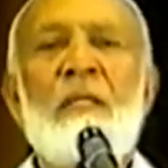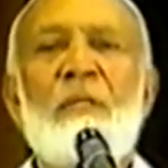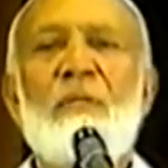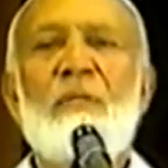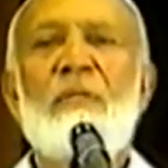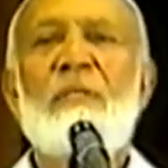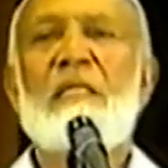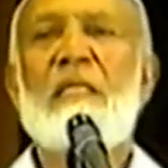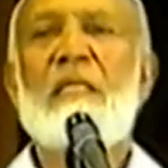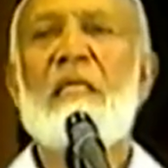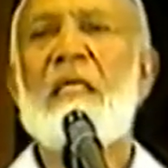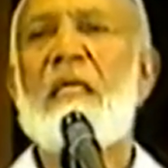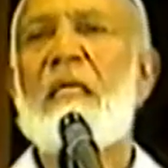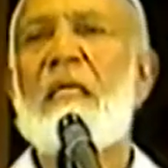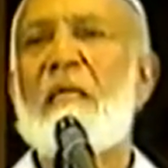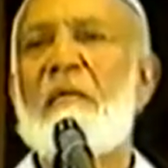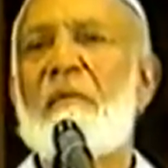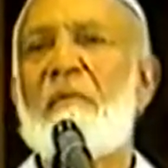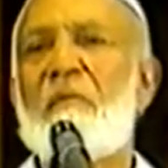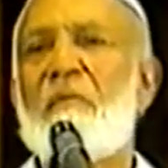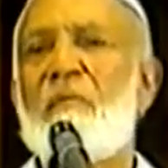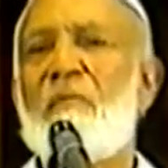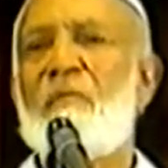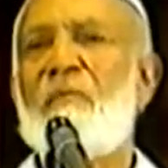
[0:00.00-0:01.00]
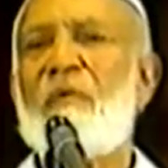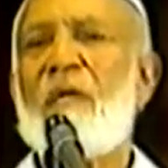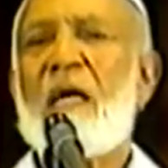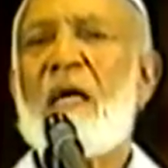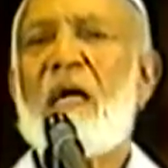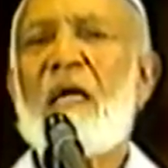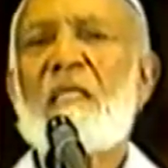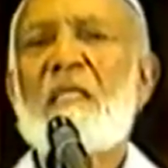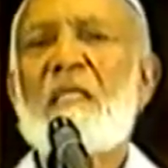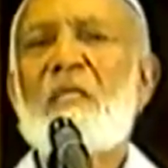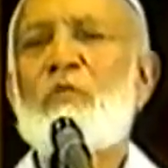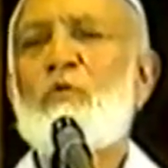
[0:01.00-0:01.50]
You see, we
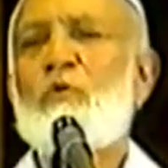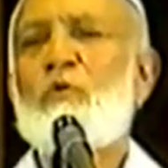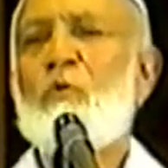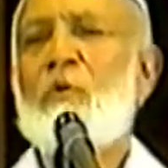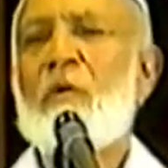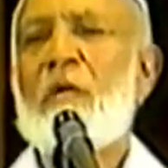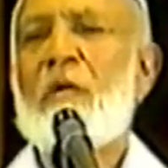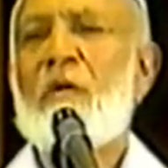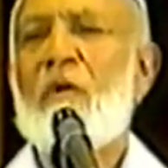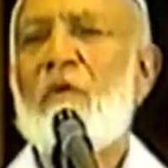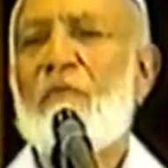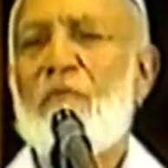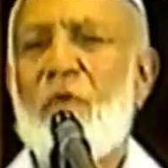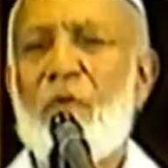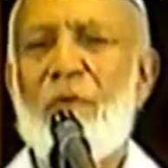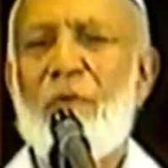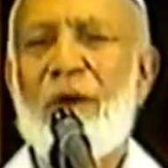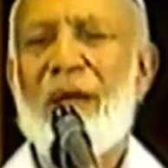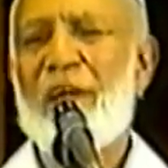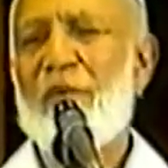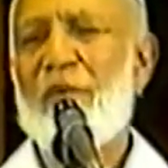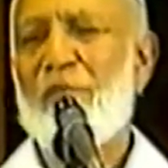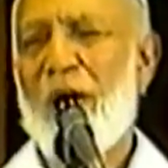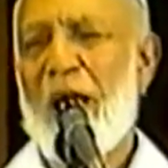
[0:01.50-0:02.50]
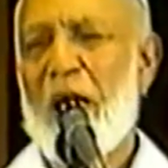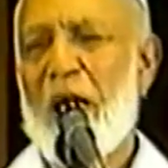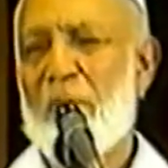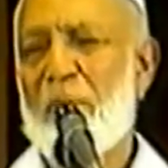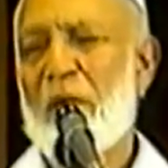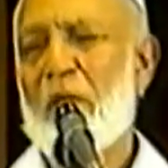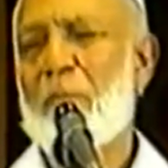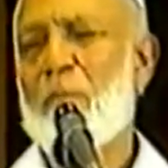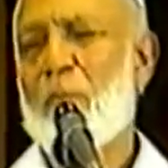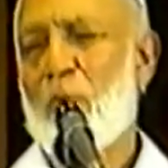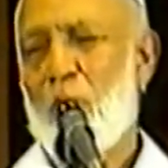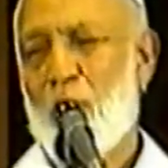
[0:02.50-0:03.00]
are the children of our
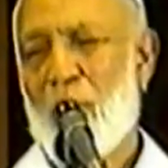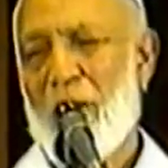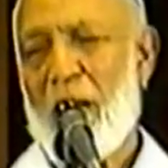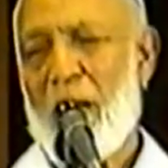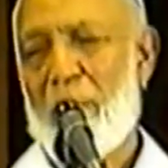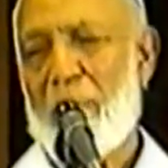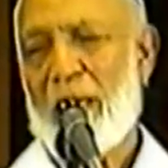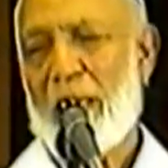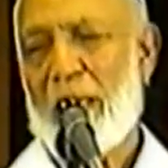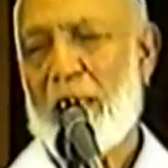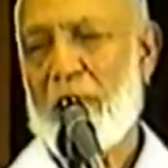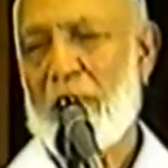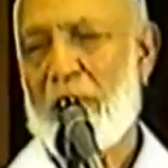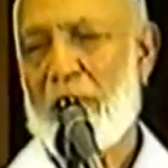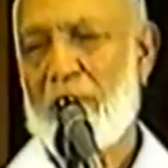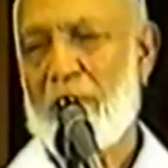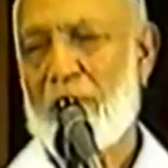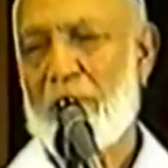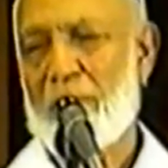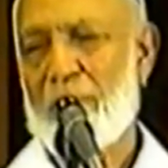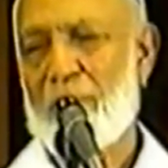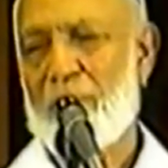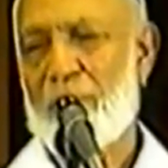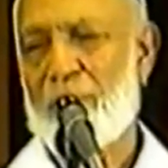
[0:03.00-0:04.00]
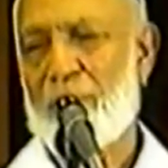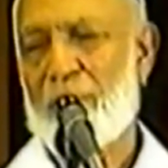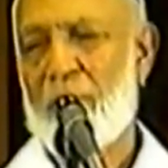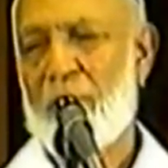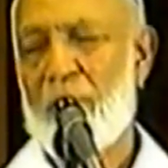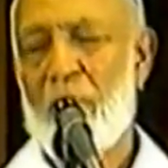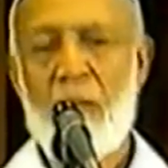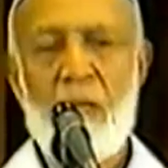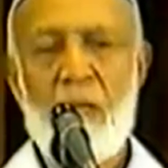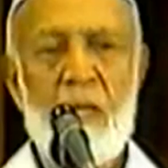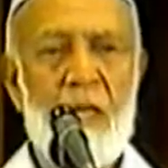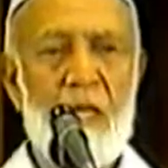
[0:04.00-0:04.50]
environment programming.
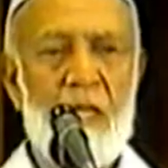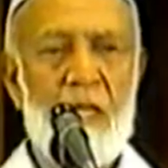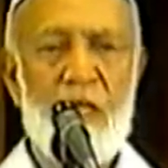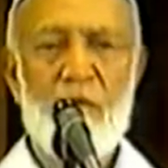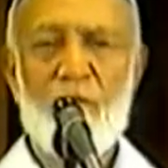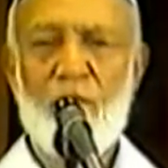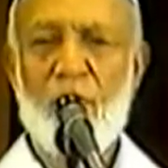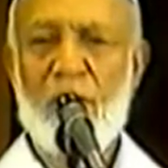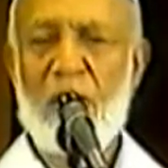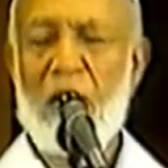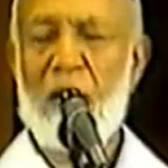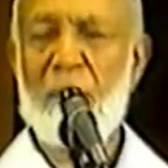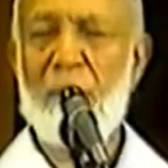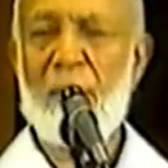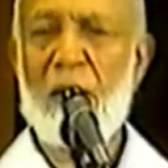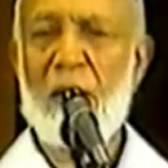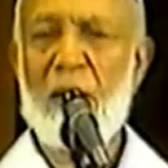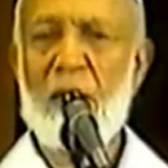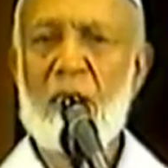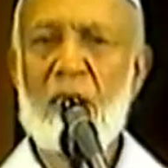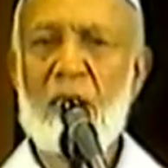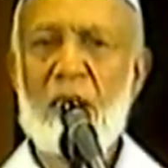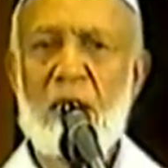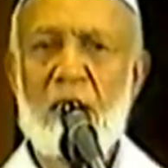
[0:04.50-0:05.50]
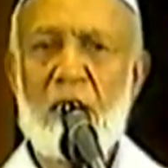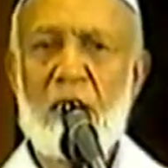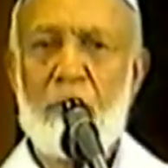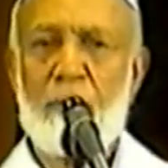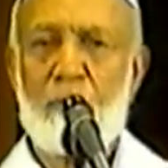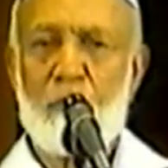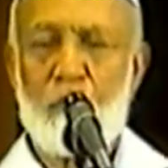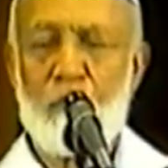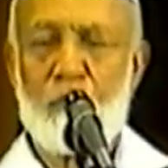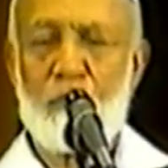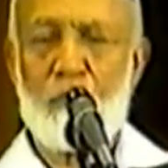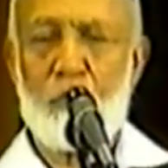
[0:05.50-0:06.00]
In the fundamentals, as I
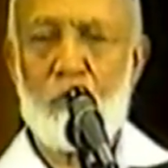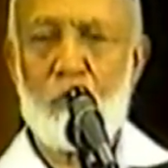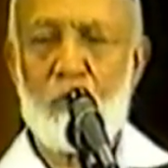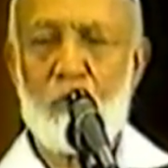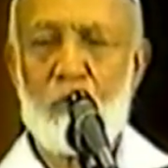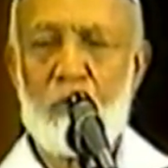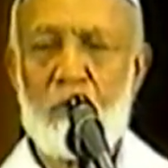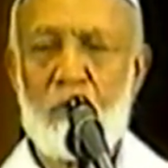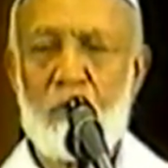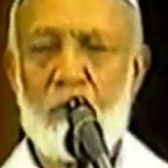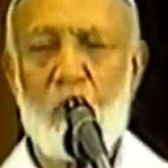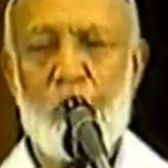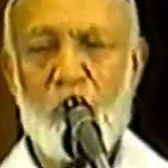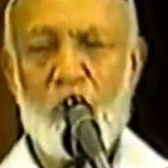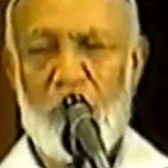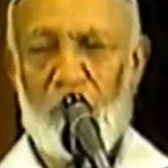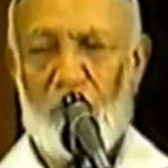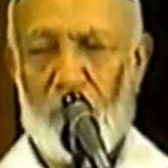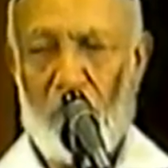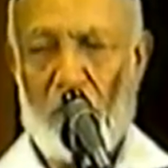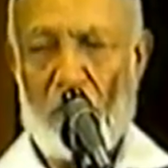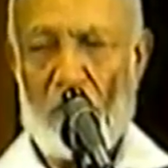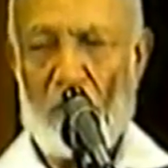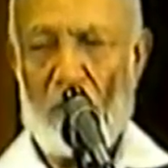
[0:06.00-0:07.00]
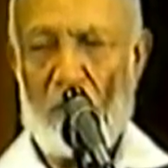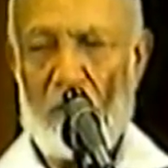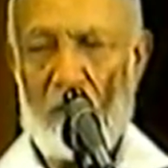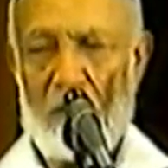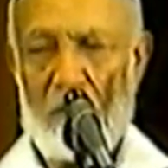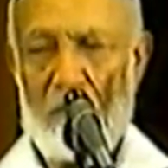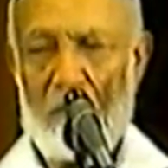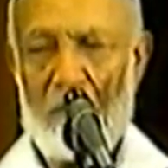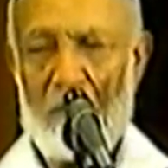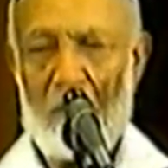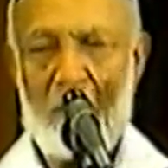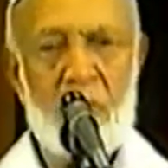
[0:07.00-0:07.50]
proved to you, no difference.
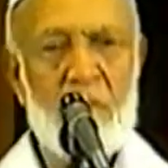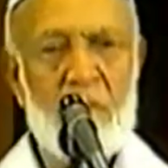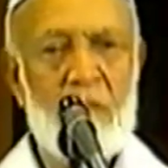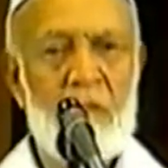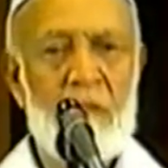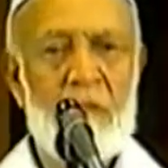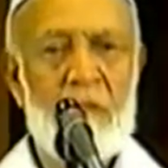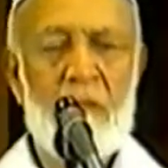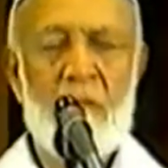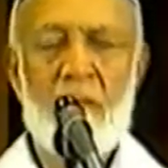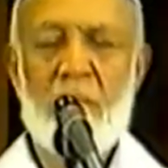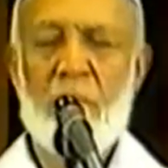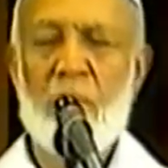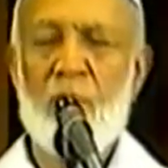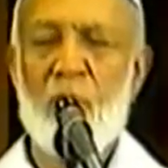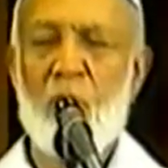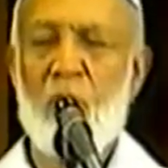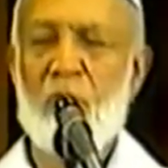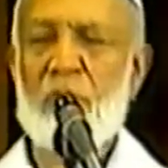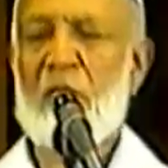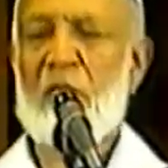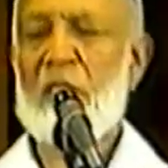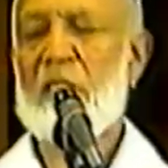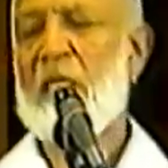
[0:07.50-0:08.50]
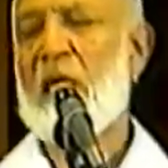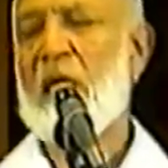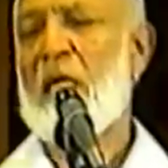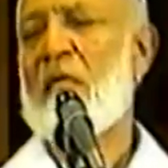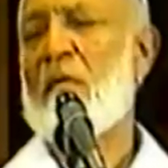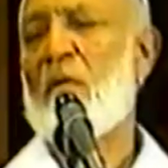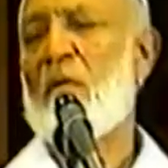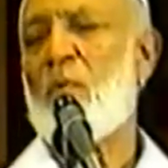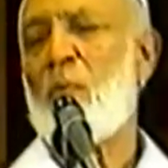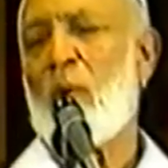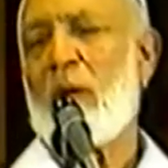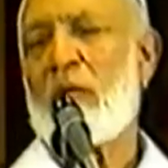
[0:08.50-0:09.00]
Moses
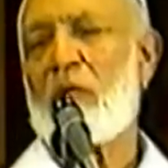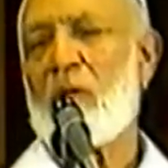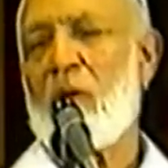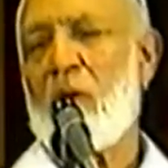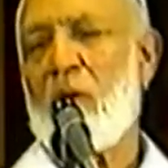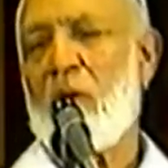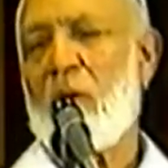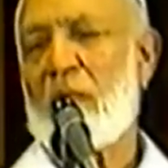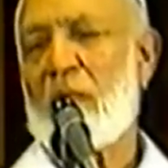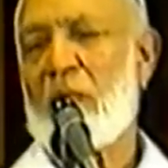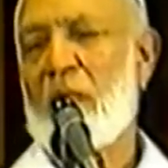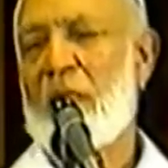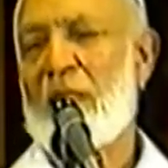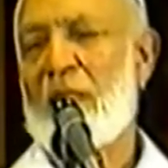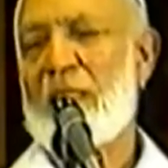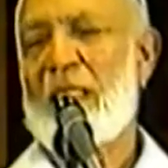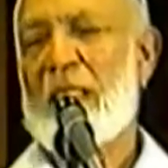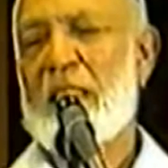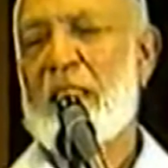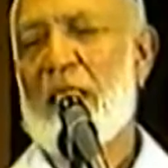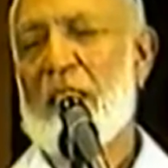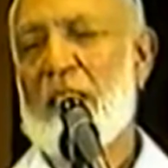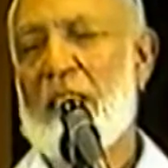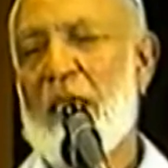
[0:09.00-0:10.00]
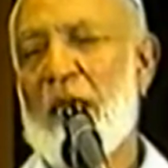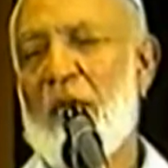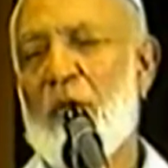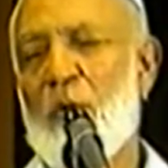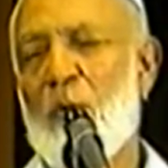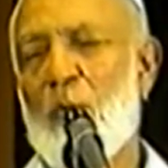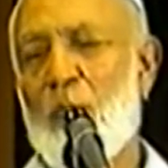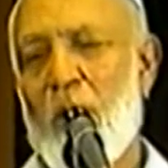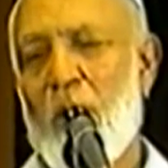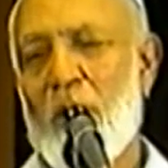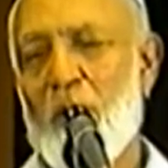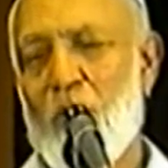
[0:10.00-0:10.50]
said, one God. Jesus
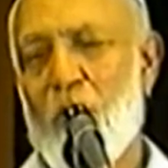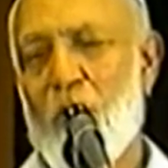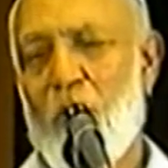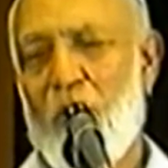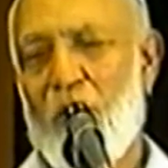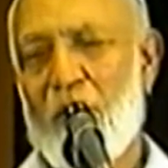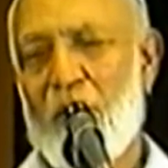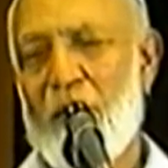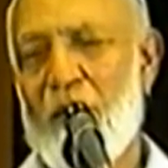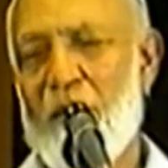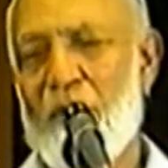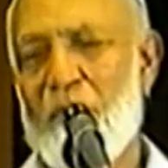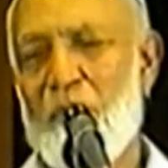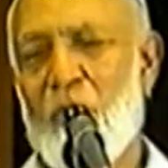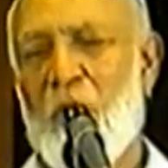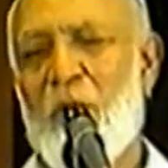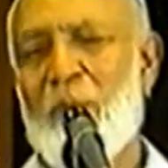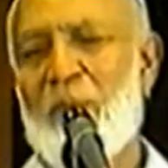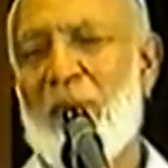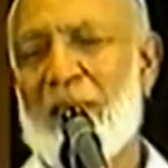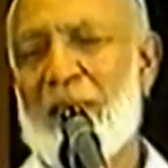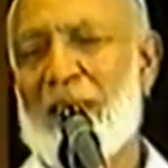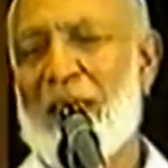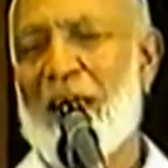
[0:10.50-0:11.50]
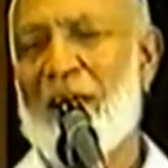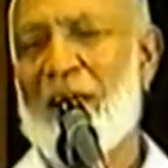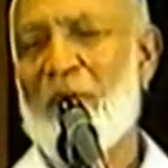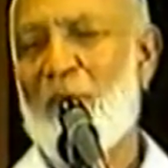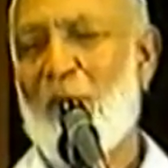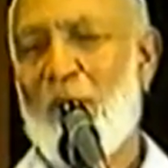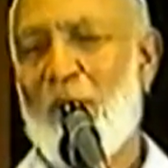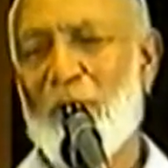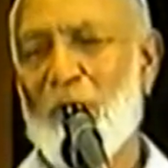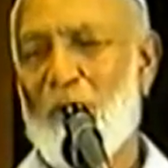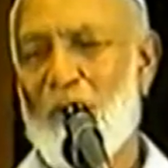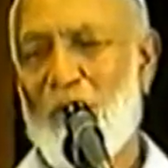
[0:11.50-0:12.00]
said, one God. Muhammad said,
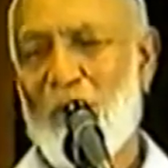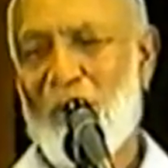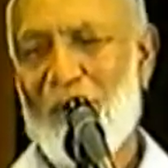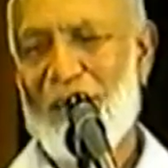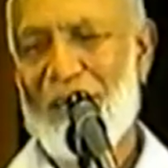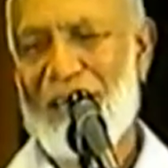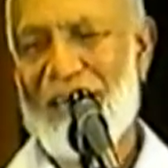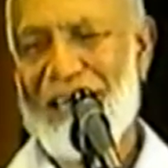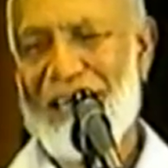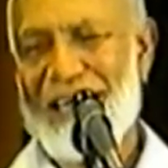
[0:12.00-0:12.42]
one God.